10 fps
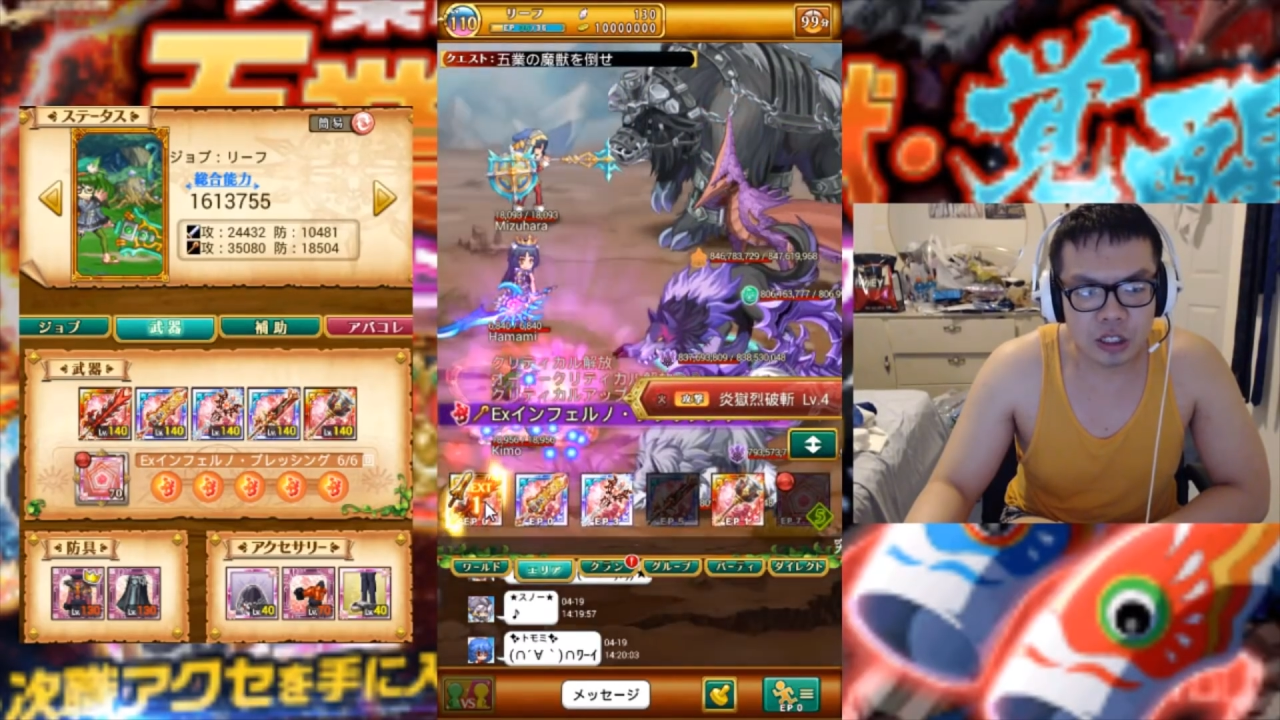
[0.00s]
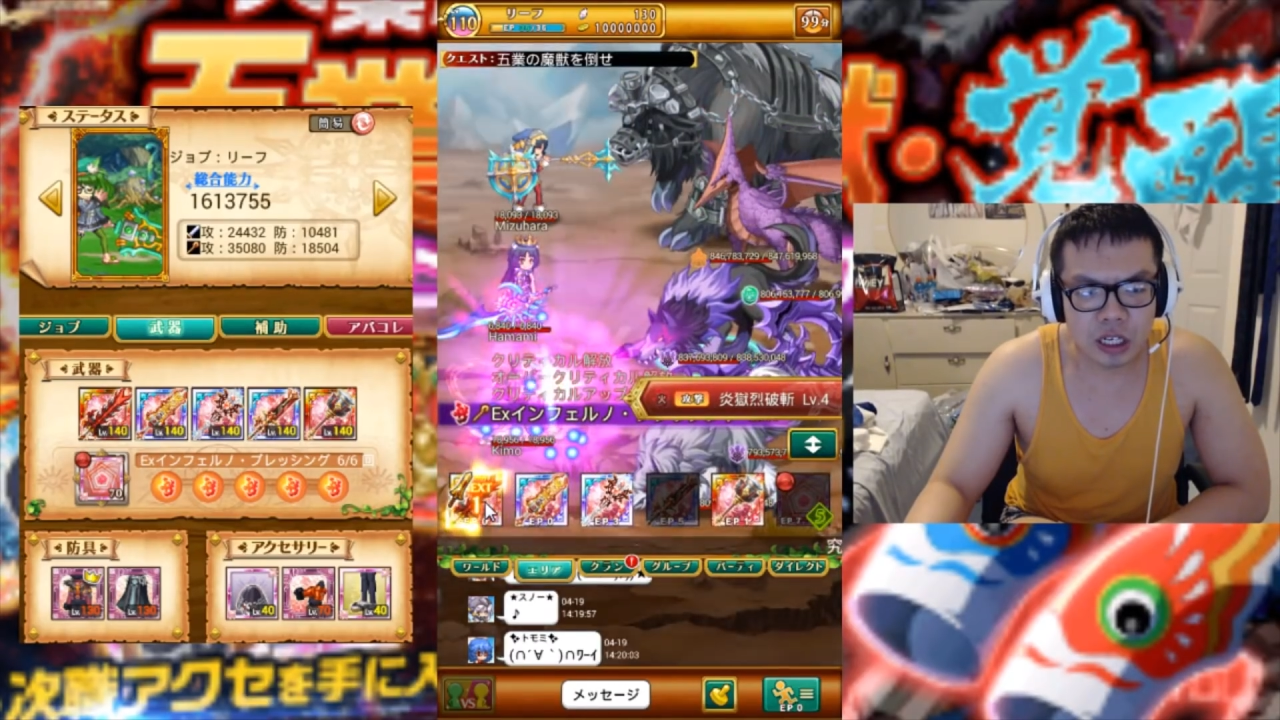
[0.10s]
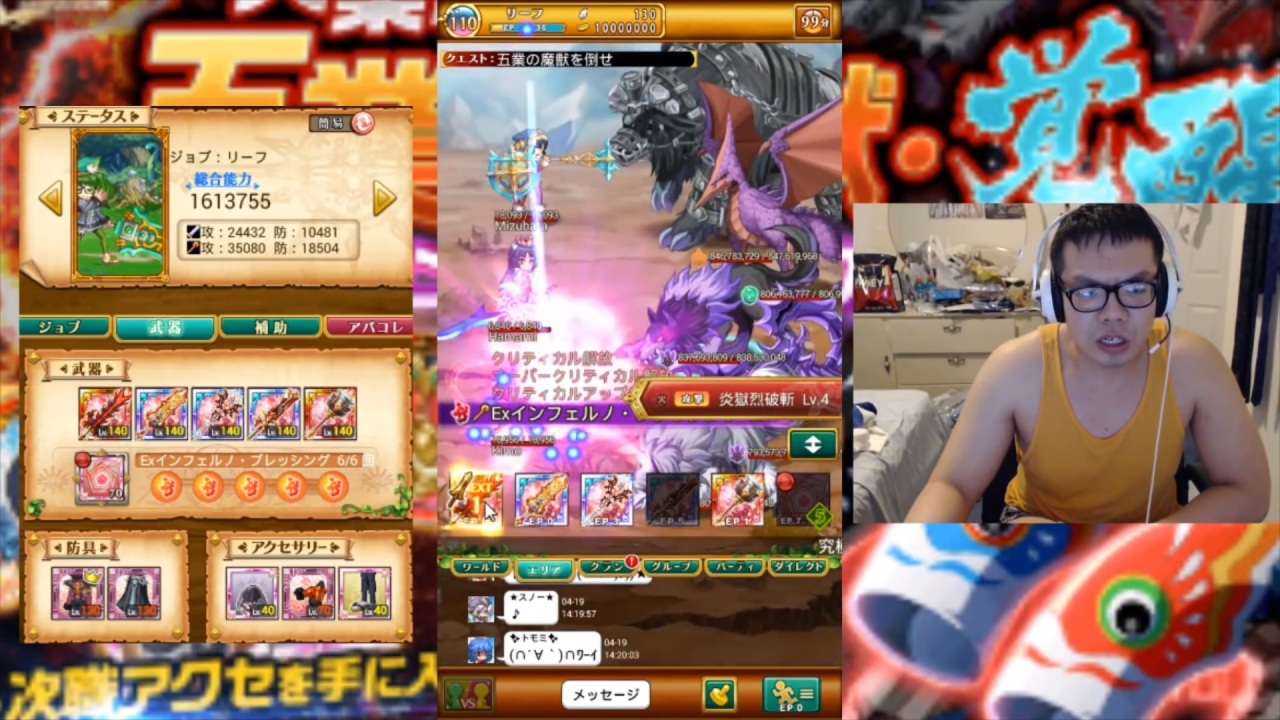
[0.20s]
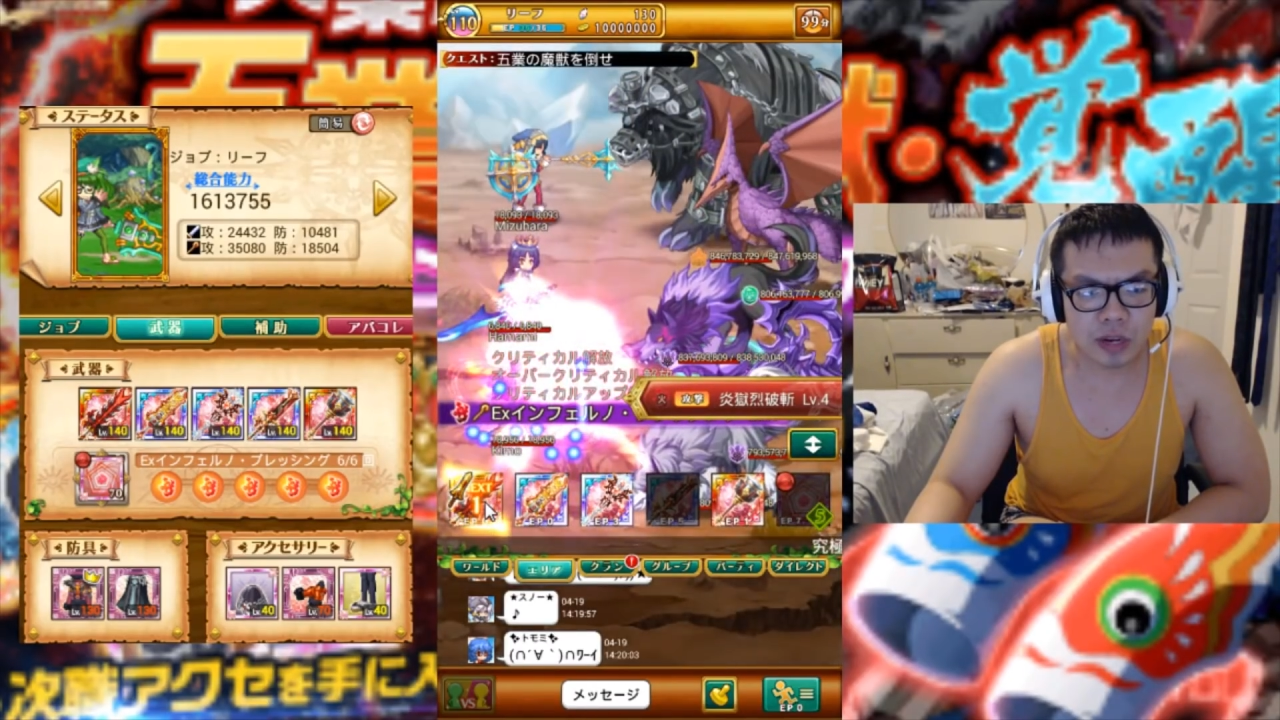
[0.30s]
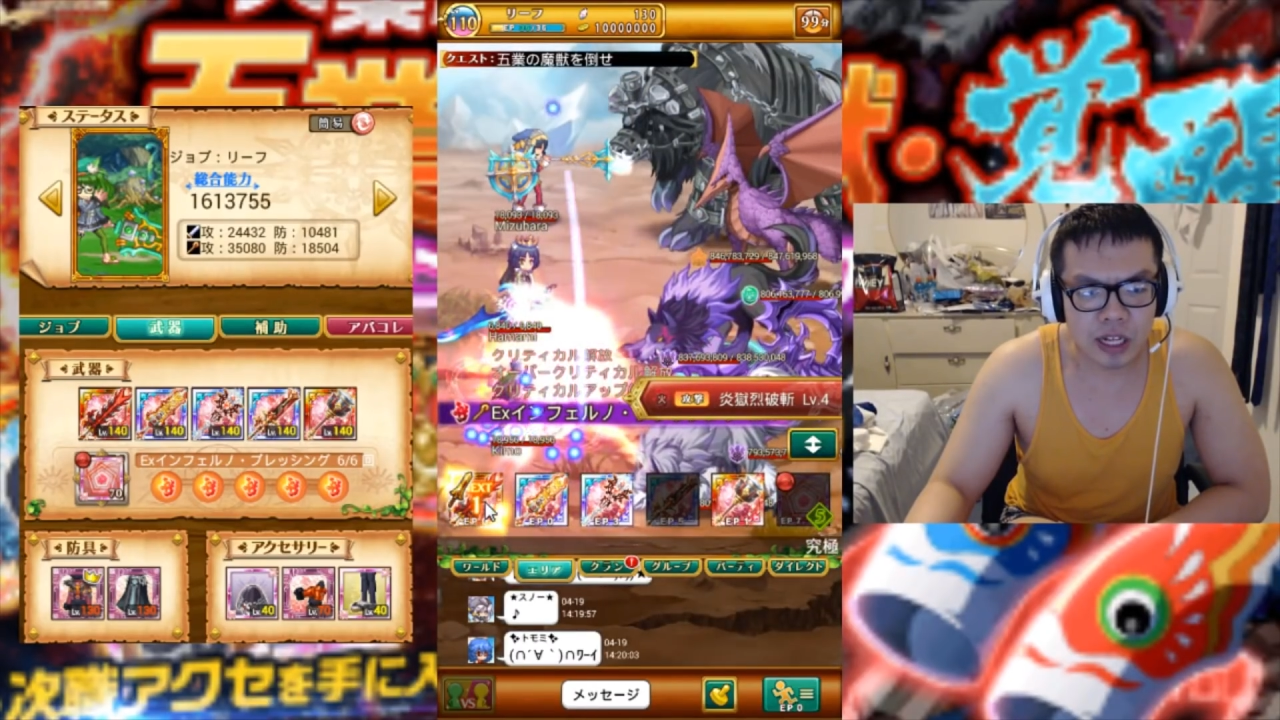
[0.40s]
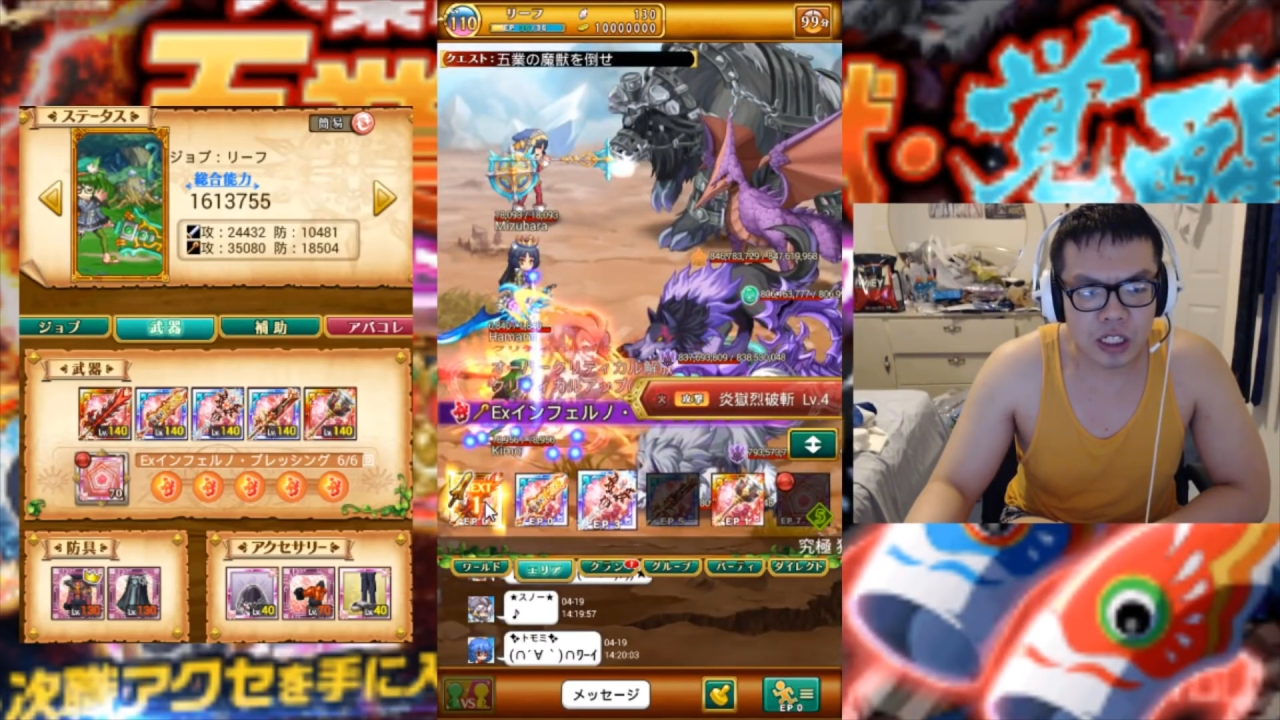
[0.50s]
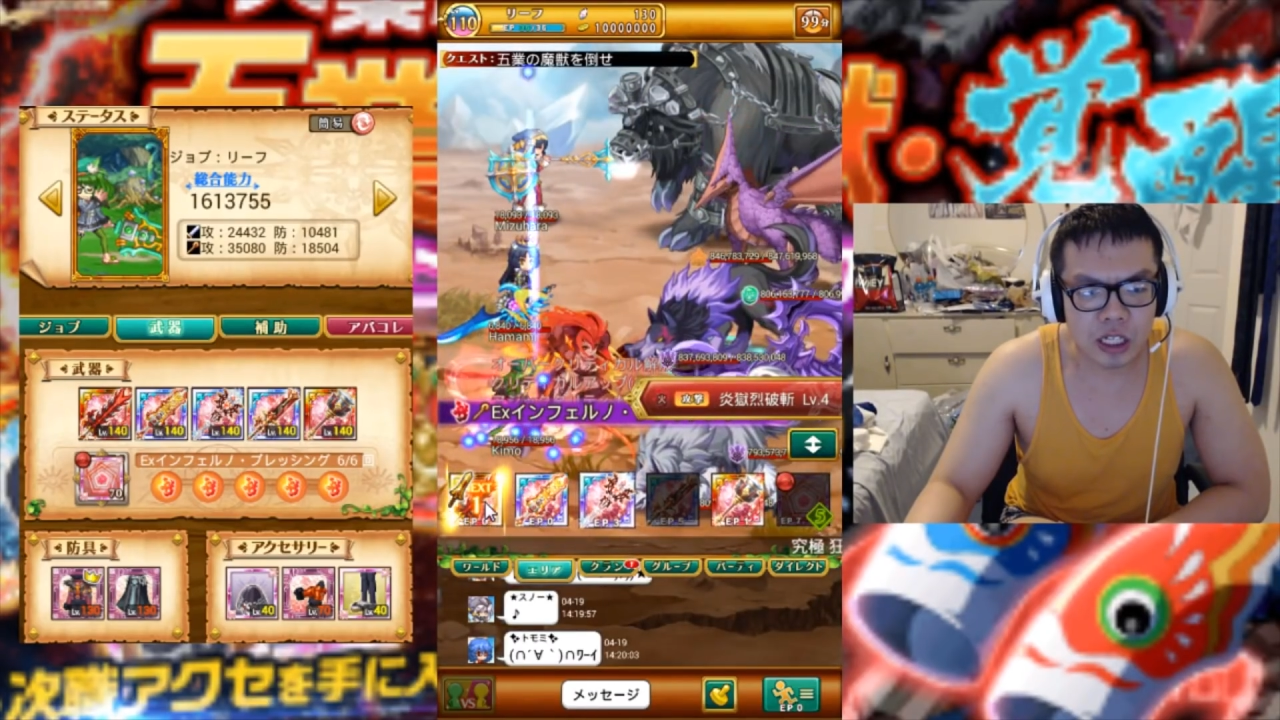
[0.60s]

that grants